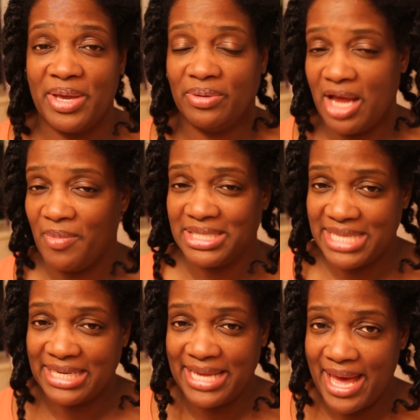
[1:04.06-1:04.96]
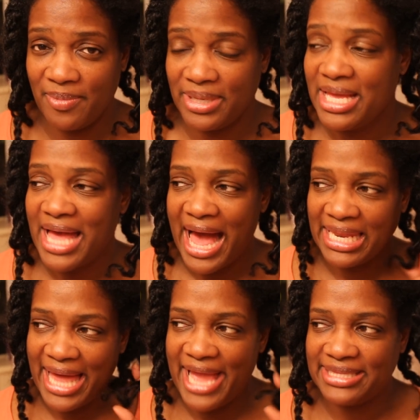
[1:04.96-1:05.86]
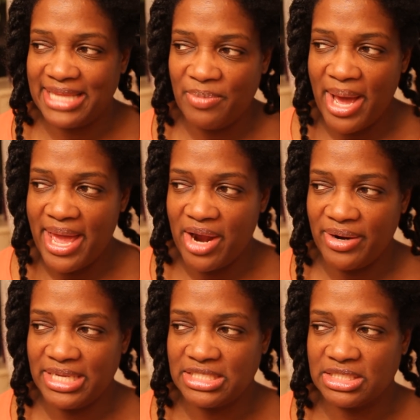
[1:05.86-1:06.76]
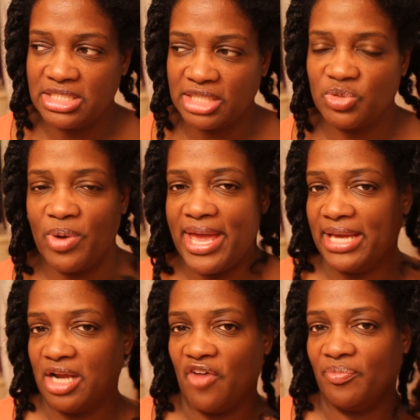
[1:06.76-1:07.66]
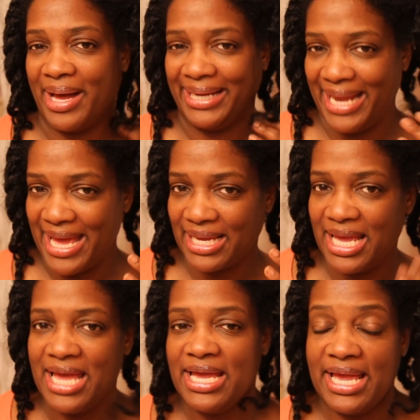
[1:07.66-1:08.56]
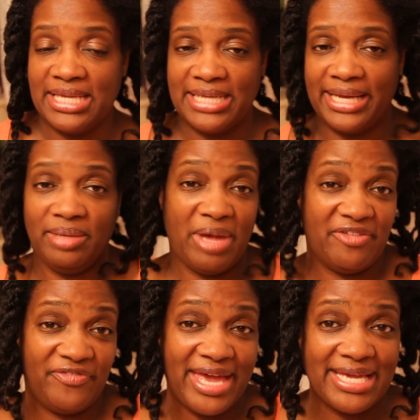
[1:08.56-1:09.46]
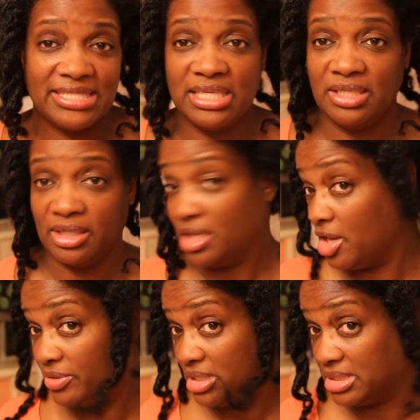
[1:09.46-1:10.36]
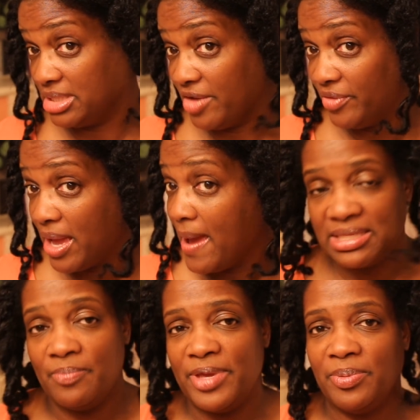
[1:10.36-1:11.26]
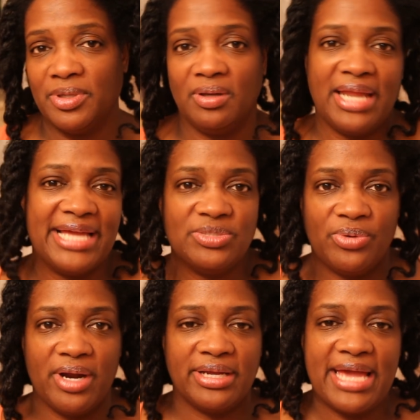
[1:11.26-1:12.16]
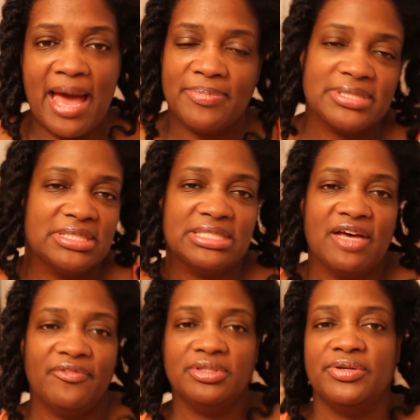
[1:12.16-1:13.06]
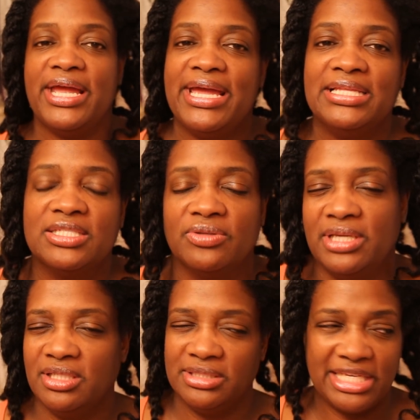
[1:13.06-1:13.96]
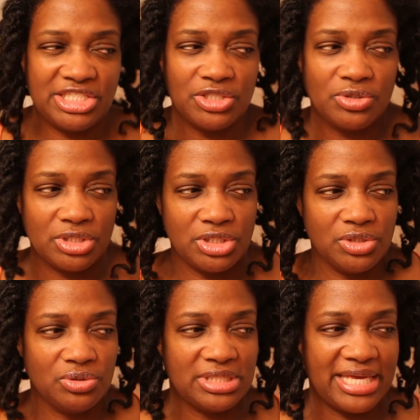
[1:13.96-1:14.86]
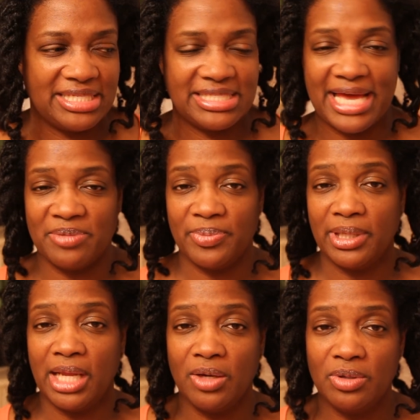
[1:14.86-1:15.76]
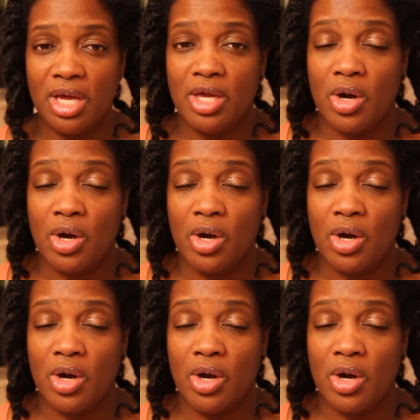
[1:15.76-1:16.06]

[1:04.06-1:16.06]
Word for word: bed without my satin cap. I like that my hair is tucked away and off my neck and not in my face and not other good stuff. Some people don't like to wear caps and stuff on their head, so they choose to use a satin pillow